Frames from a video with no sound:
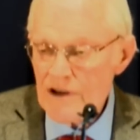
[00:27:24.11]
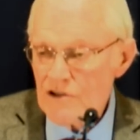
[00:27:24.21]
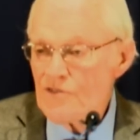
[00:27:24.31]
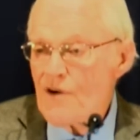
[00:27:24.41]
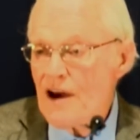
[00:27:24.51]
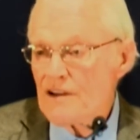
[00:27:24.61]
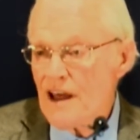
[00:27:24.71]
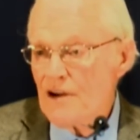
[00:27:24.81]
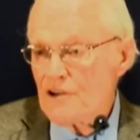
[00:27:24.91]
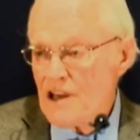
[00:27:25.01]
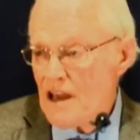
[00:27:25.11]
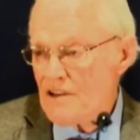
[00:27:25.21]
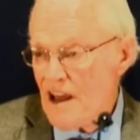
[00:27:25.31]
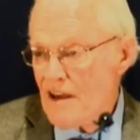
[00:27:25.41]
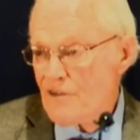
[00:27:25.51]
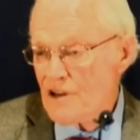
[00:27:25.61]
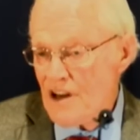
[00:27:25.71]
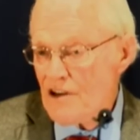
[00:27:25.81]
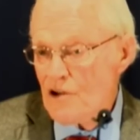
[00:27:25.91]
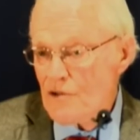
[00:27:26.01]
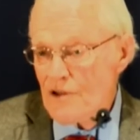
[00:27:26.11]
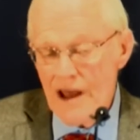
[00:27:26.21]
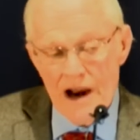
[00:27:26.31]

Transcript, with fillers: you find later King David did do that.